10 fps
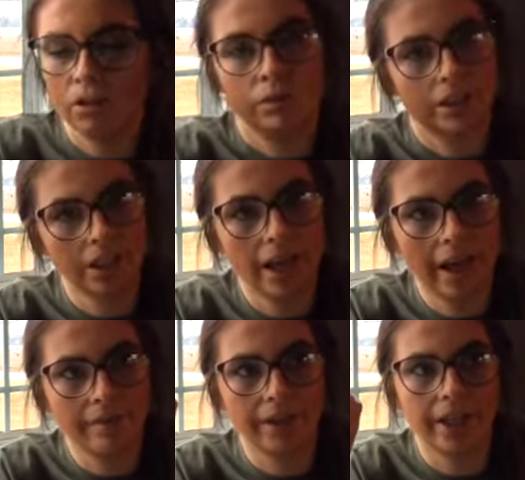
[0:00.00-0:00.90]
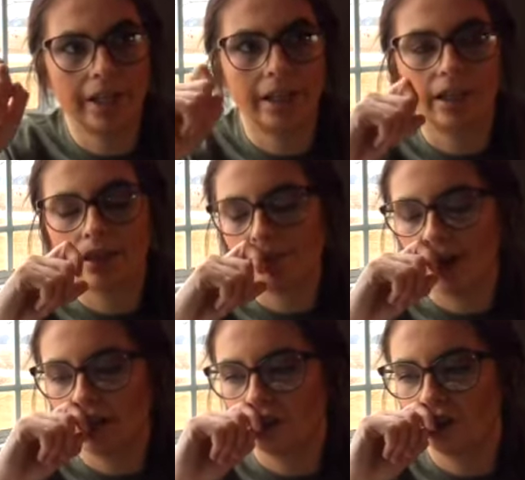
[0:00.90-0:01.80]
we still have it in the
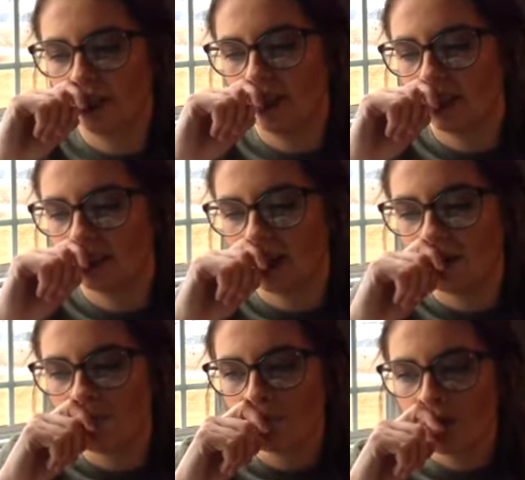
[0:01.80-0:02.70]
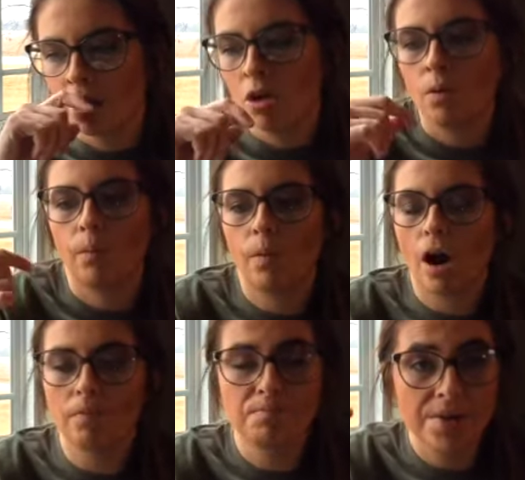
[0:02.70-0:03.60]
pantry, is
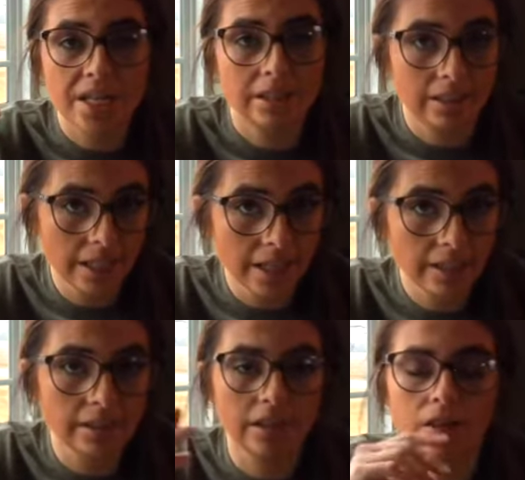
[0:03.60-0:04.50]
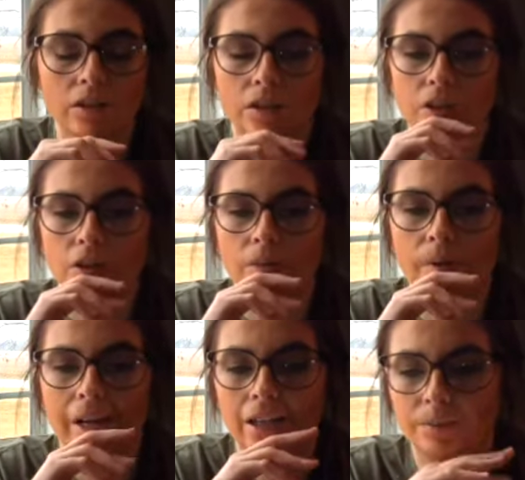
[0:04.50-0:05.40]
our beet seeds. So
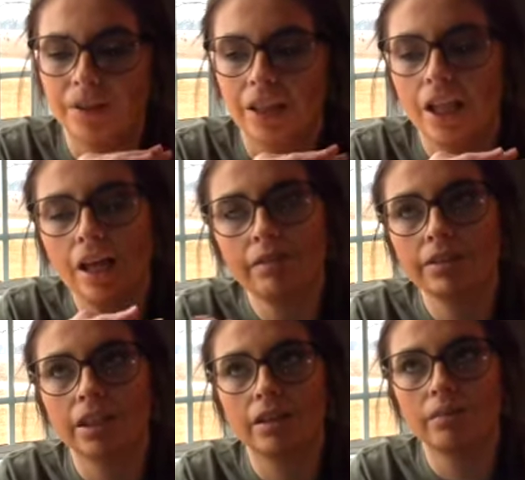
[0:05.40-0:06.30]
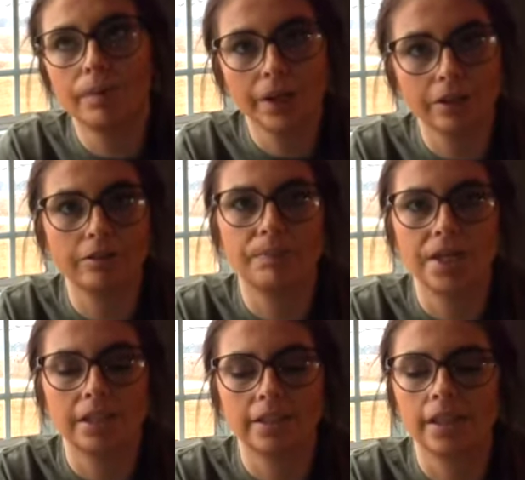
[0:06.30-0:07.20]
my husband loves pickled
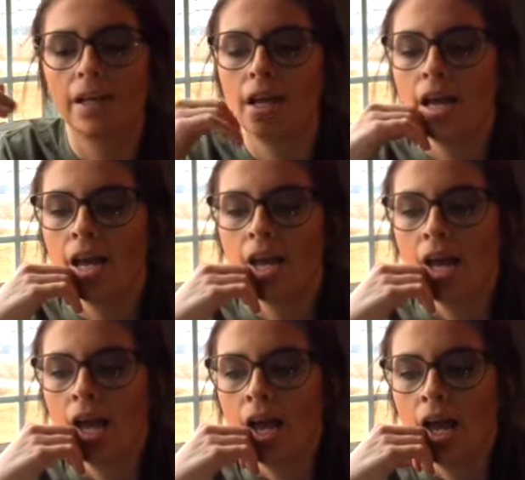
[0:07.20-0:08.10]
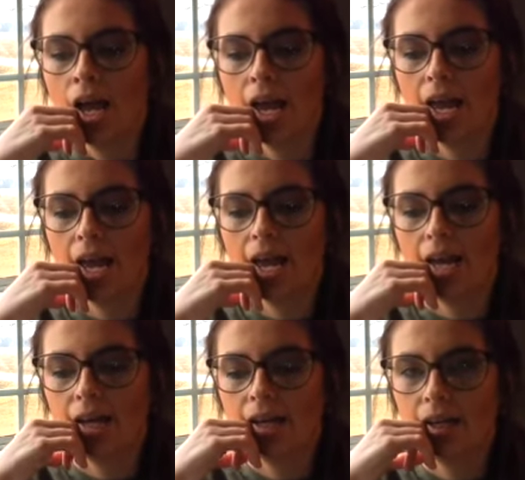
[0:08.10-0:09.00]
beets,
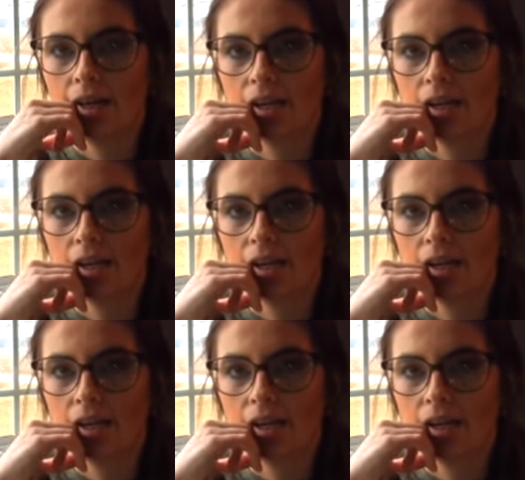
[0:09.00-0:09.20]
and